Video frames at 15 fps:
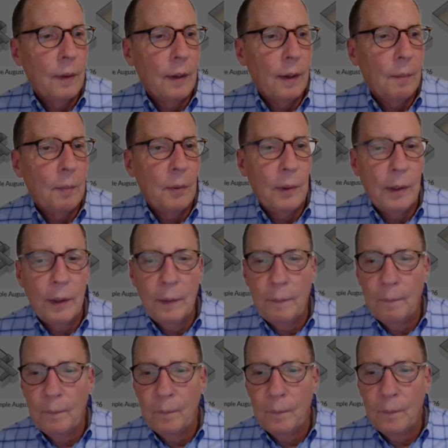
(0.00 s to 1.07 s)
Enable
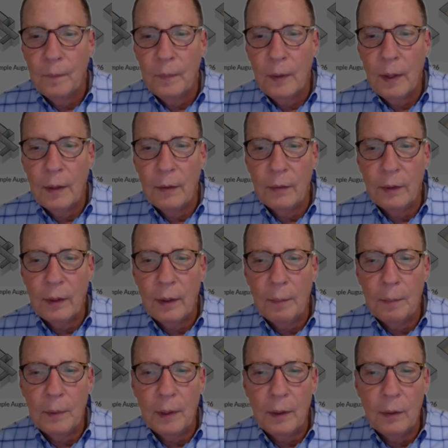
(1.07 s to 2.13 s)
Edit, and there's that
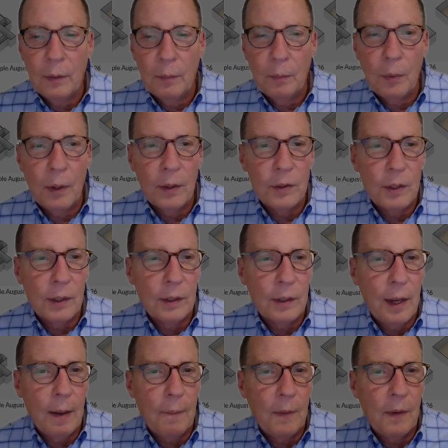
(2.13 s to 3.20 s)
Update Project
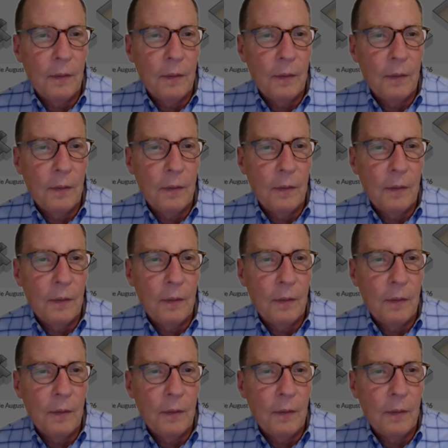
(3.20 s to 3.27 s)
tab.